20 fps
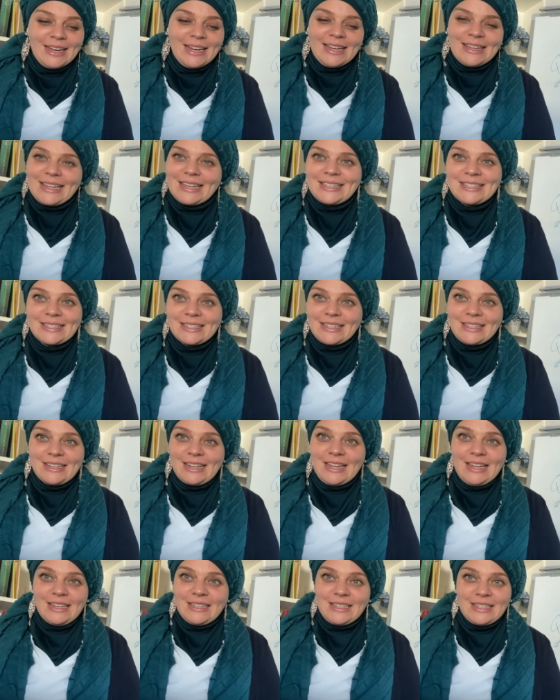
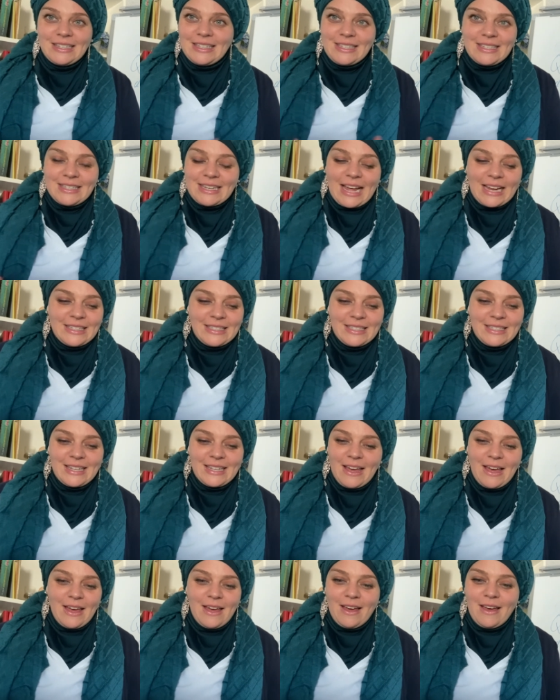it is not
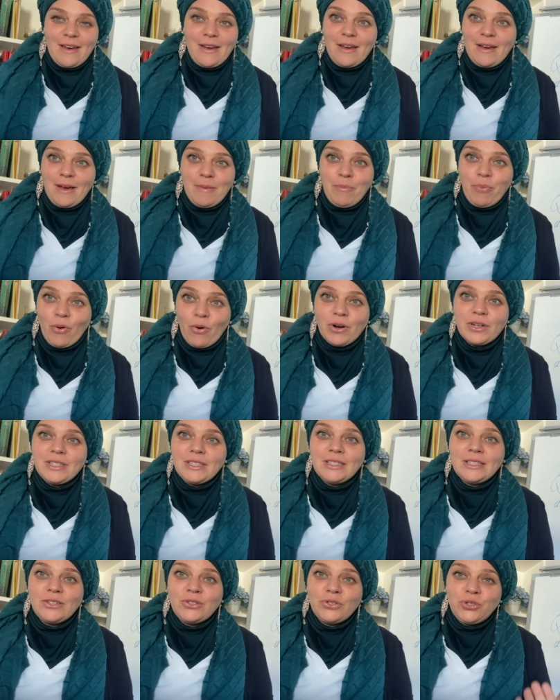
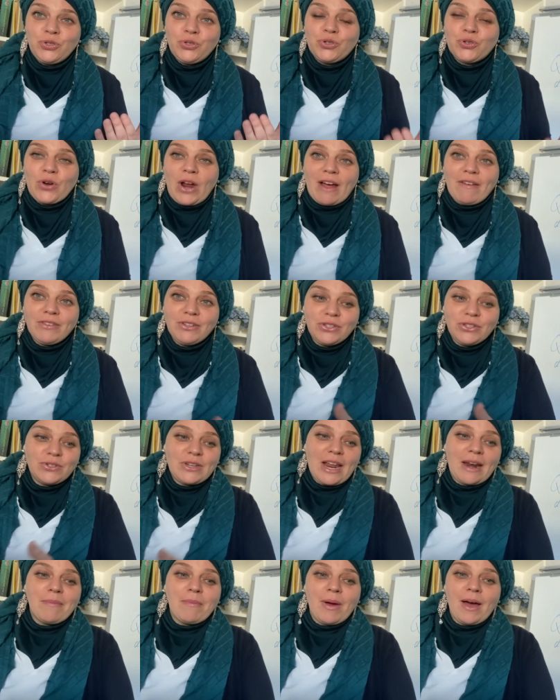important to travel to
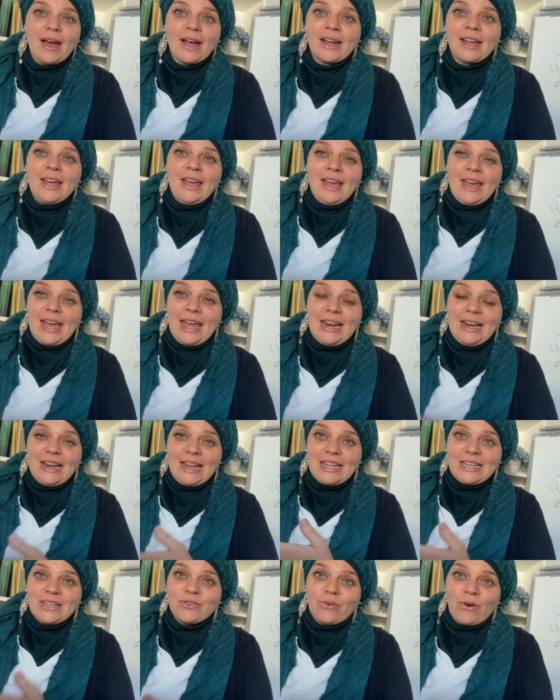Denmark and
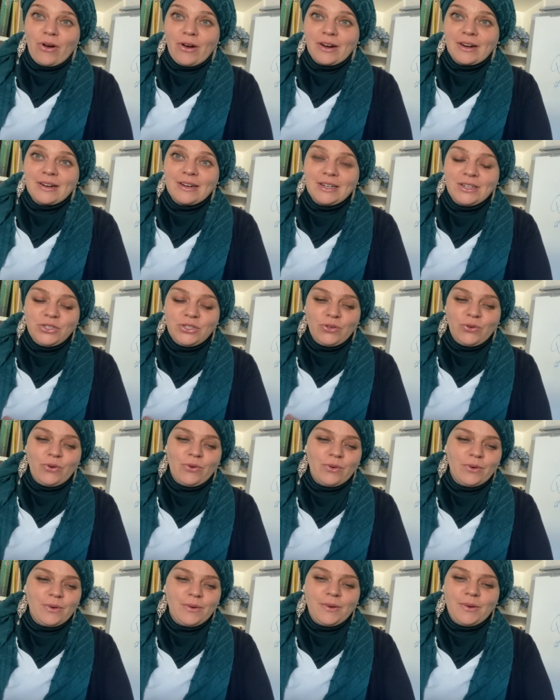later on
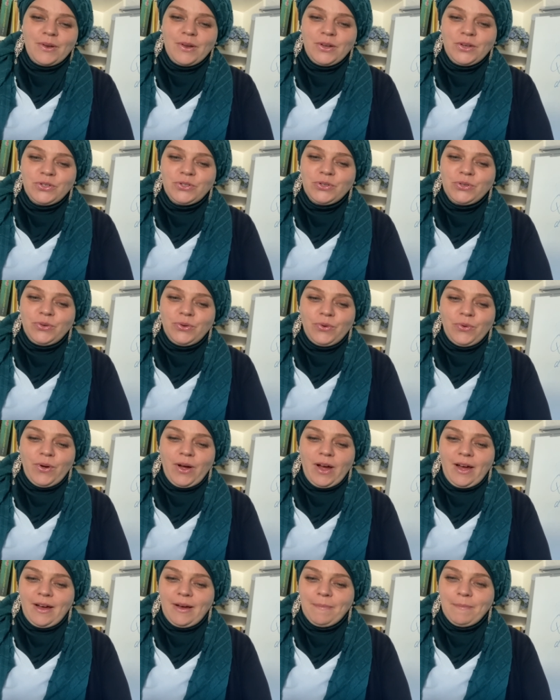to
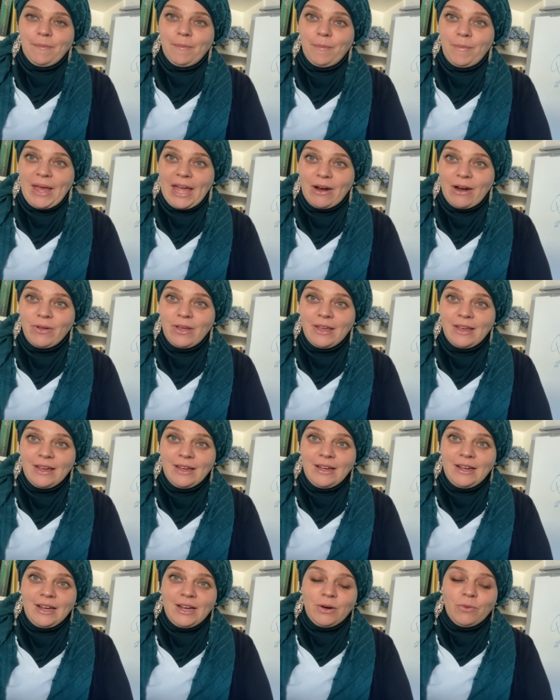marry.
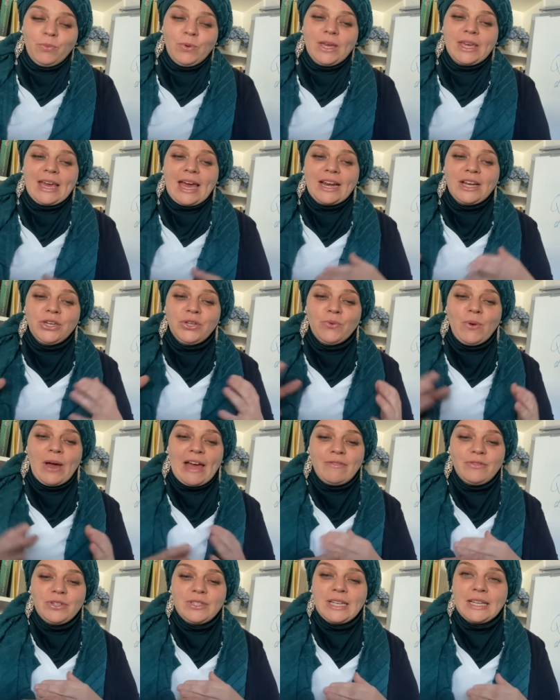We can do
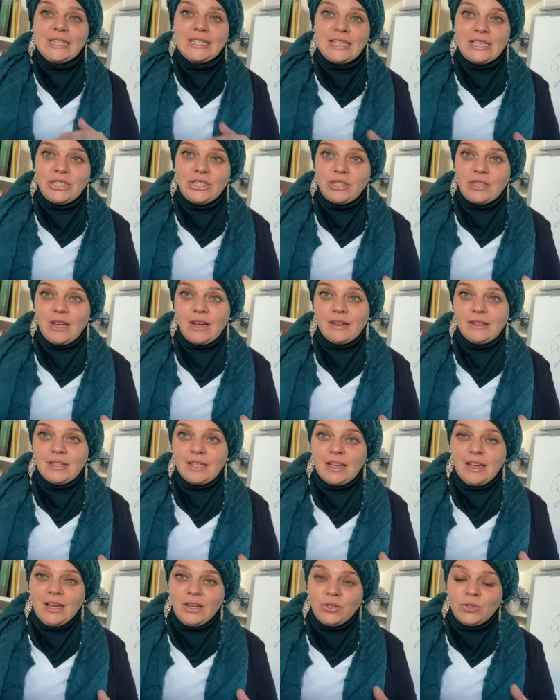everything
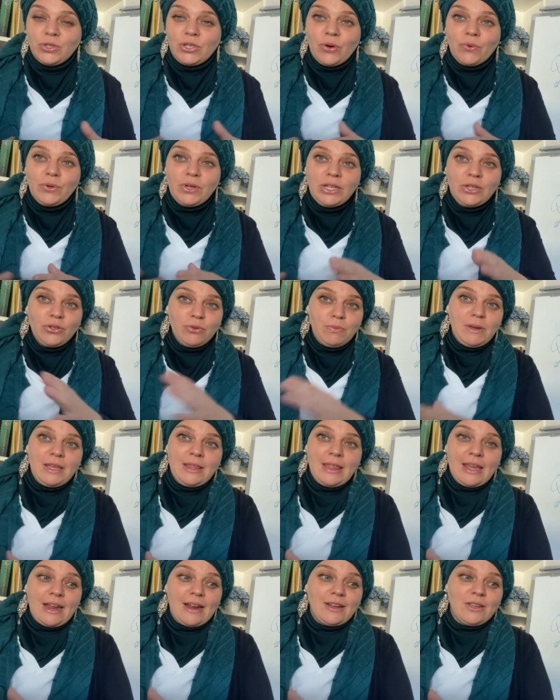digitally. You don't need to be
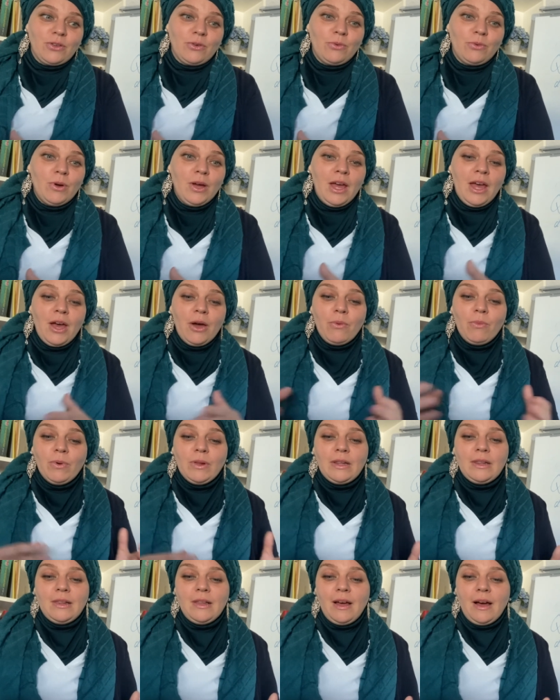there. You
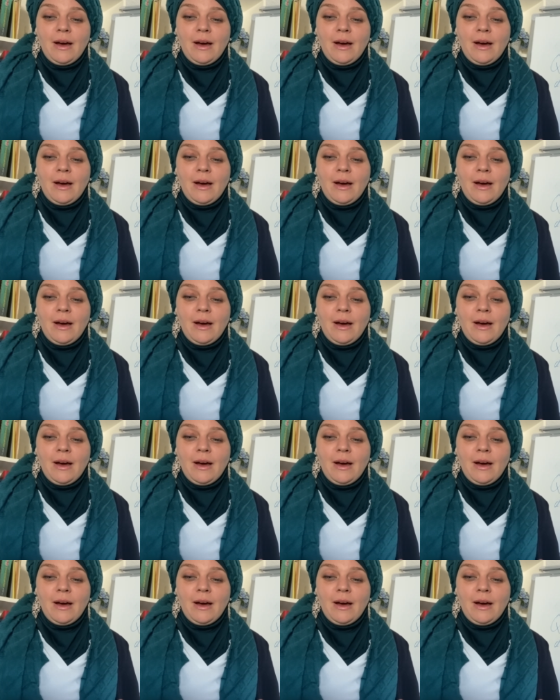will